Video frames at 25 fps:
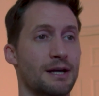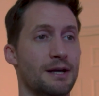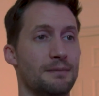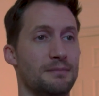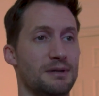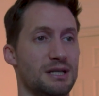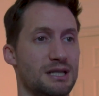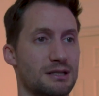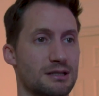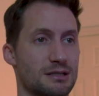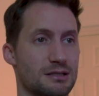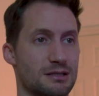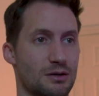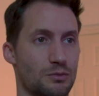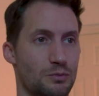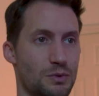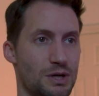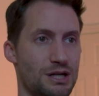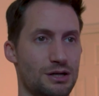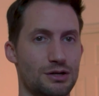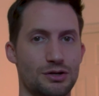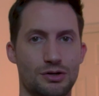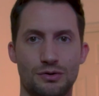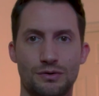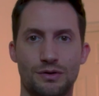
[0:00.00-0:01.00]
because we
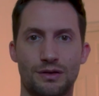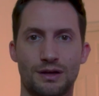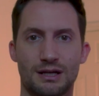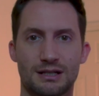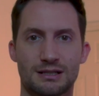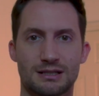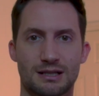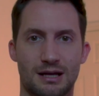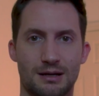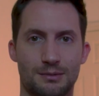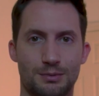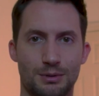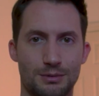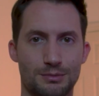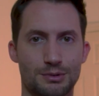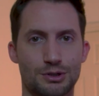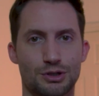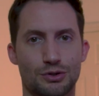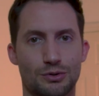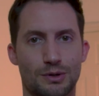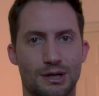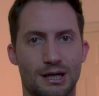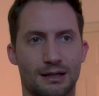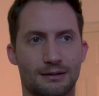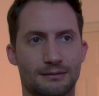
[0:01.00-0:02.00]
can do things like we were
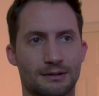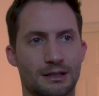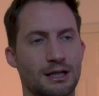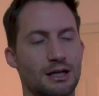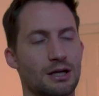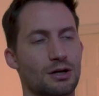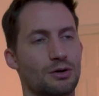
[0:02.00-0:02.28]
doing